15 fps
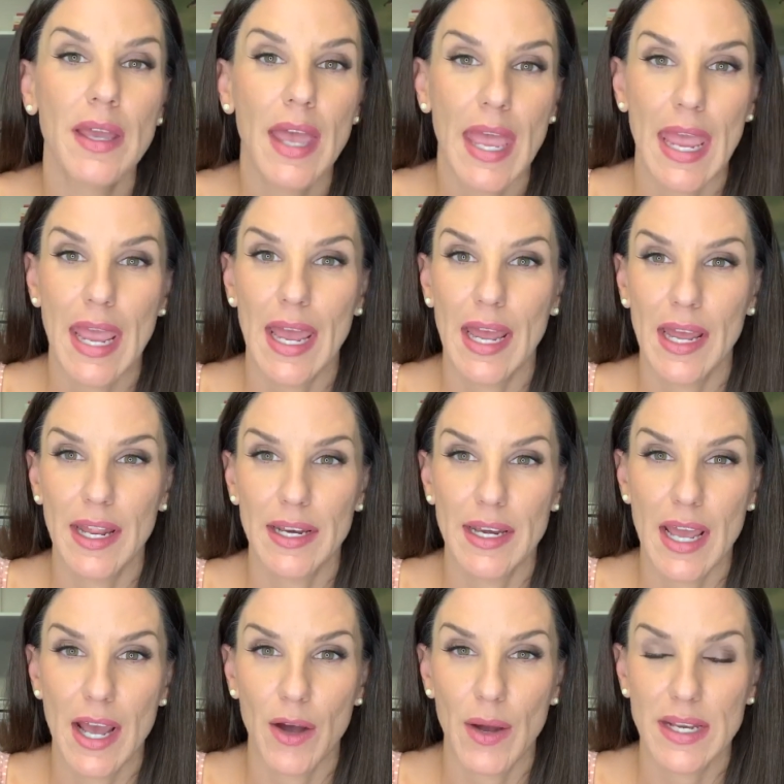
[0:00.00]
and
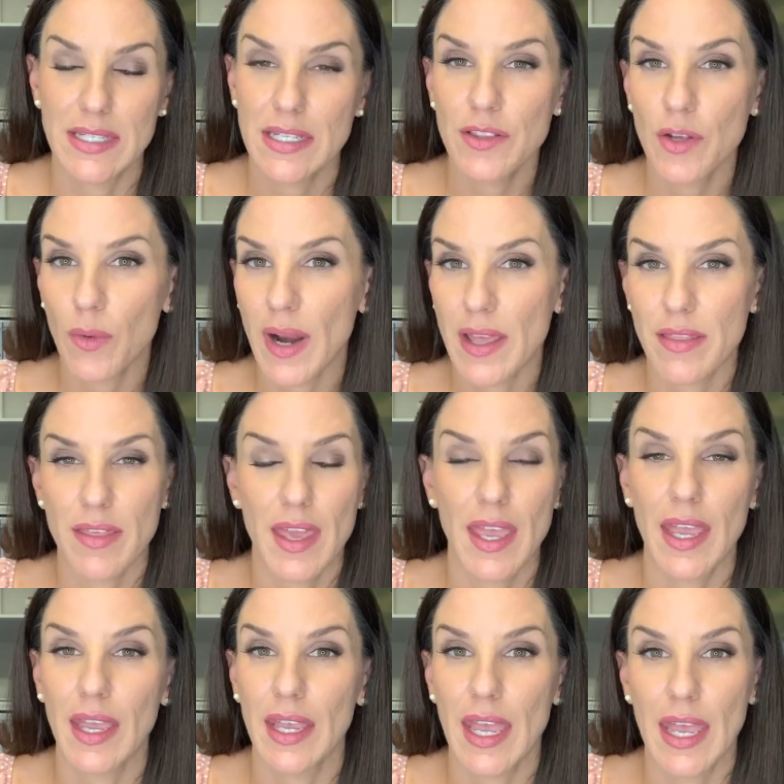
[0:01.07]
now I did the right
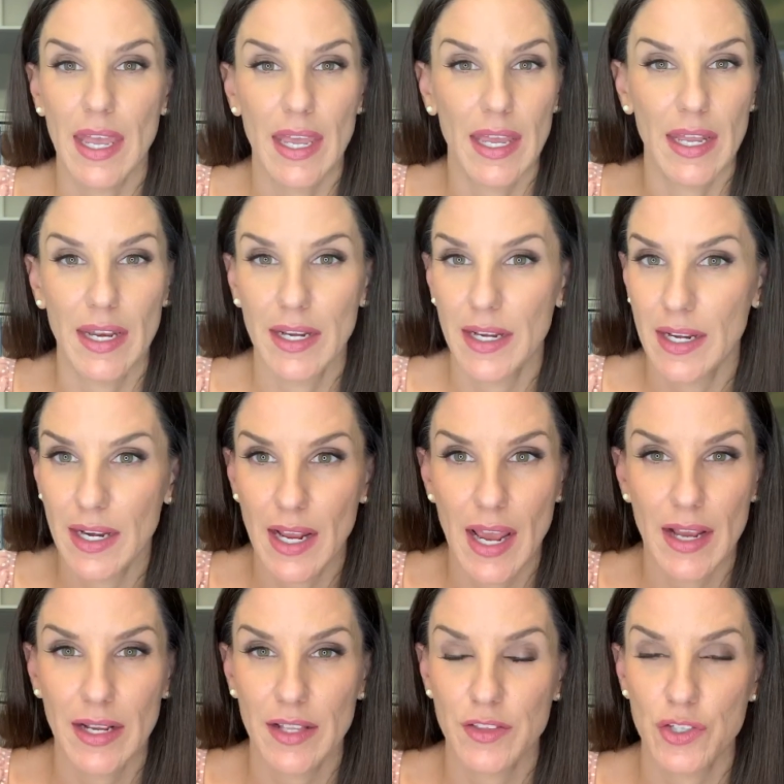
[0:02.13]
thing, and
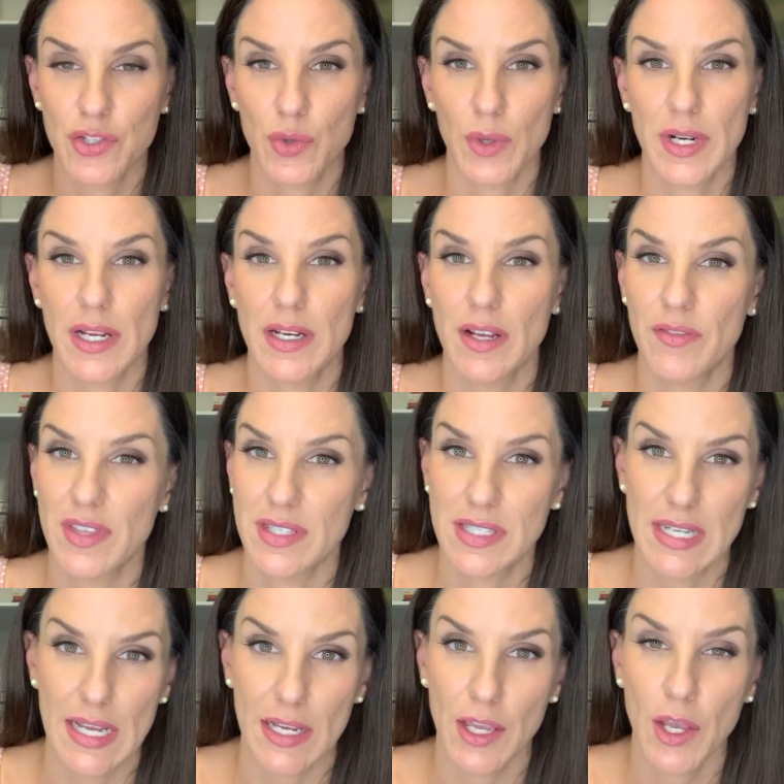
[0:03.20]
I got the short end of the
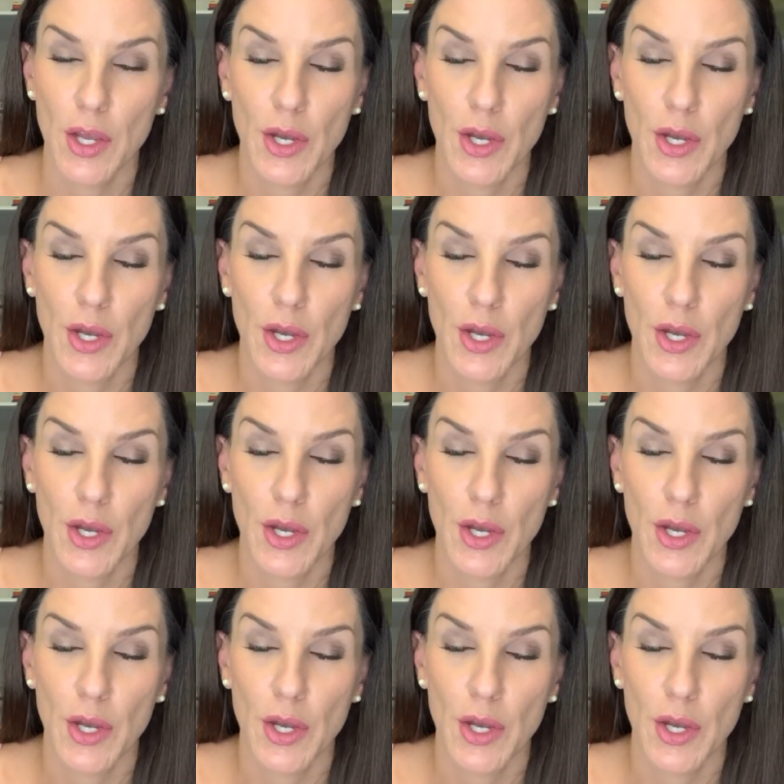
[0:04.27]
stick.